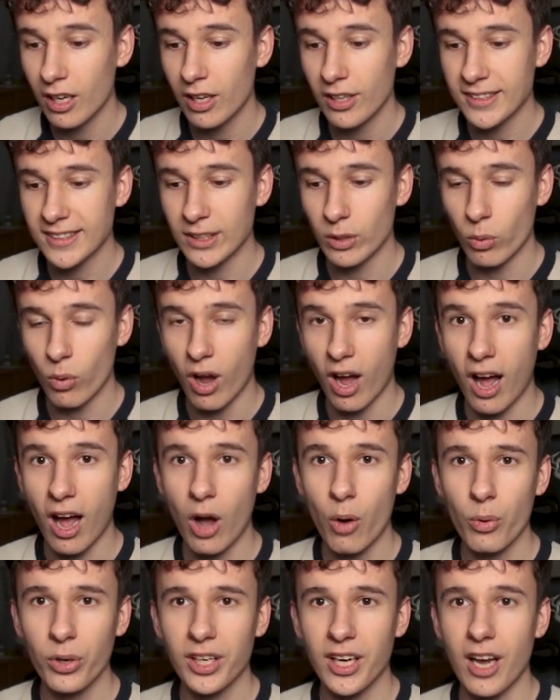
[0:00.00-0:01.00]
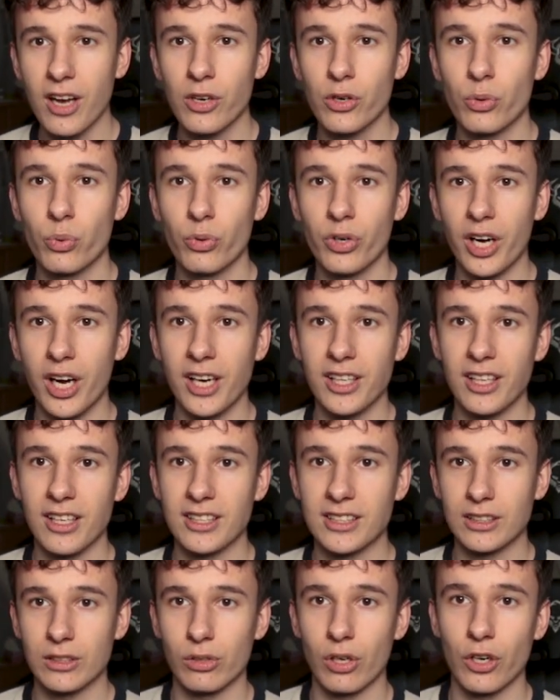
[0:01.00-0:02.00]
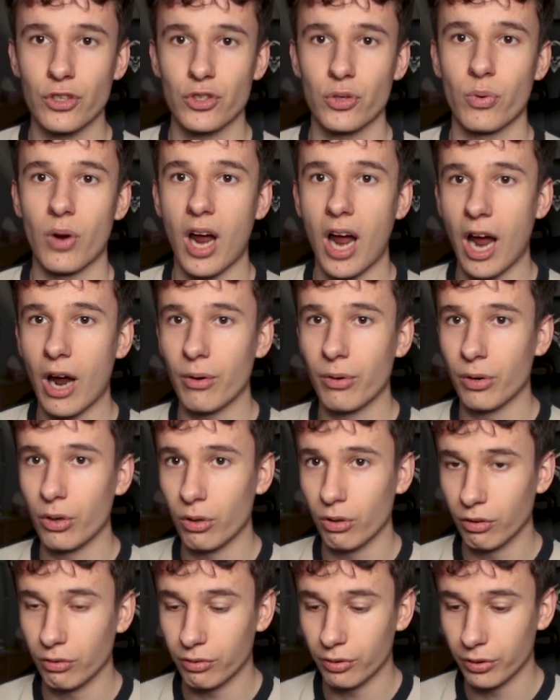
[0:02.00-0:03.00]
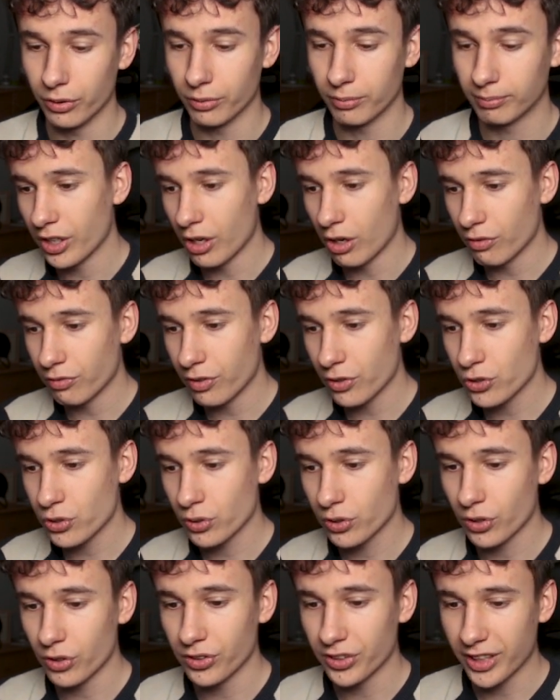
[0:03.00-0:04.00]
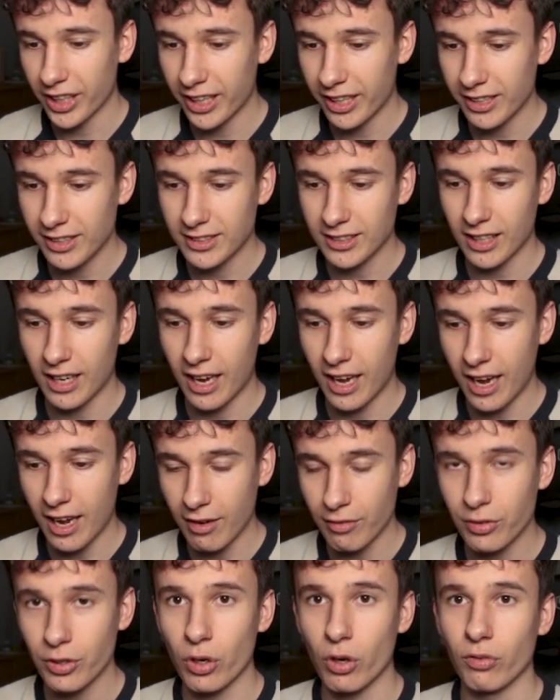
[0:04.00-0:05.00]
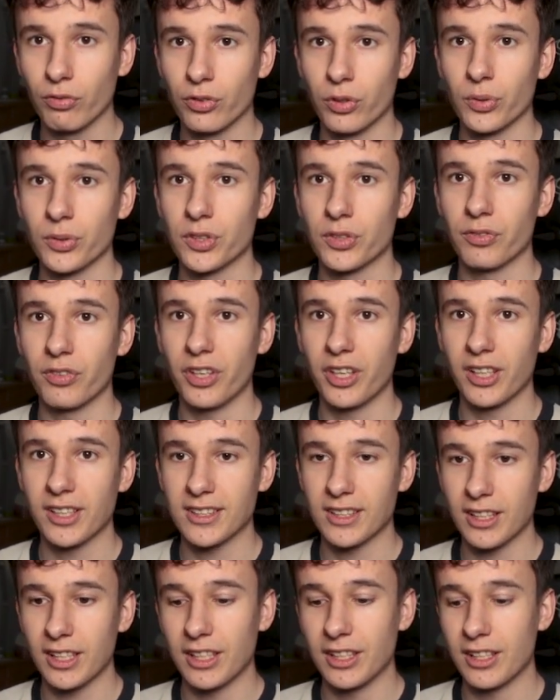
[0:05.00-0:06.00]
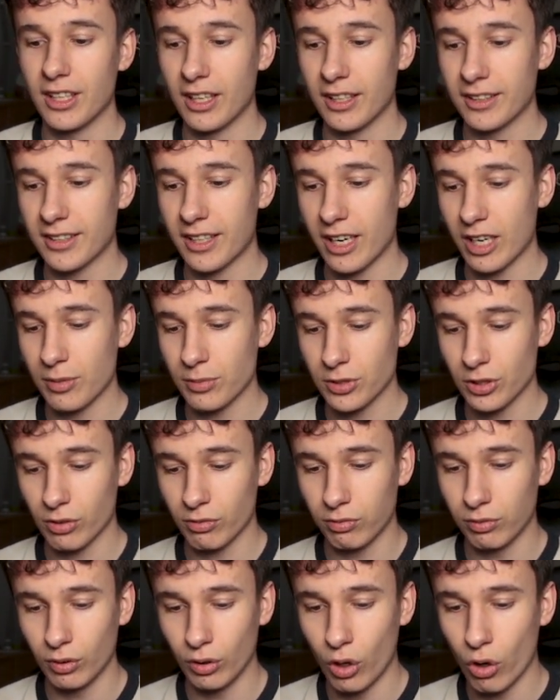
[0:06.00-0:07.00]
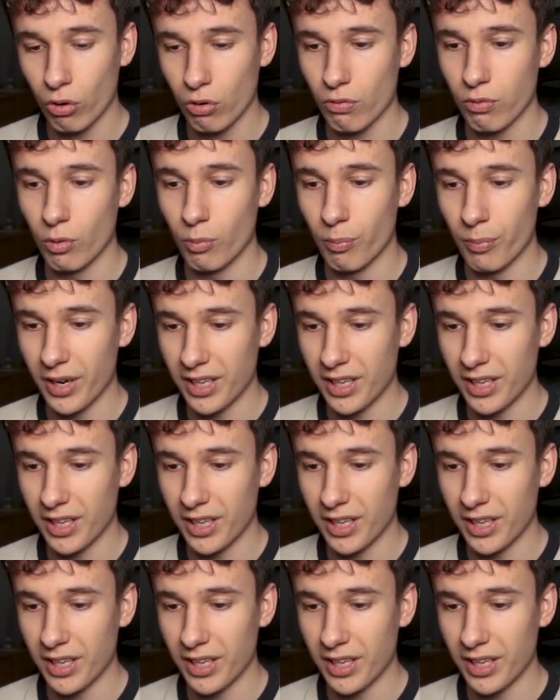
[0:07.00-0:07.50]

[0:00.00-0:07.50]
So how we can create and structure our offer? The offer should contain every of those things in the terms of long form